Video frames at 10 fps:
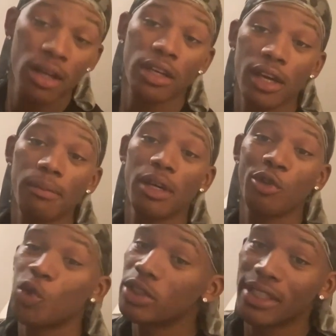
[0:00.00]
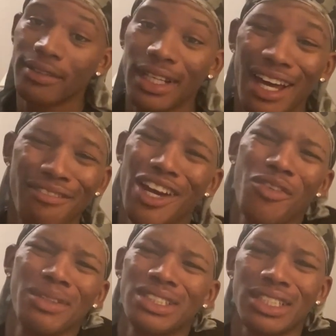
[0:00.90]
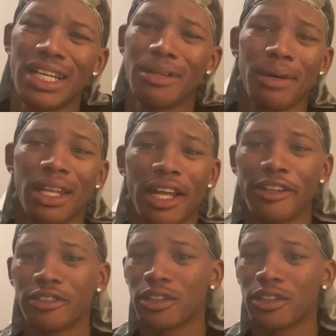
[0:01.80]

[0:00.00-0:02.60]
yeah, man. We do this every day. I've never missed a day in my life.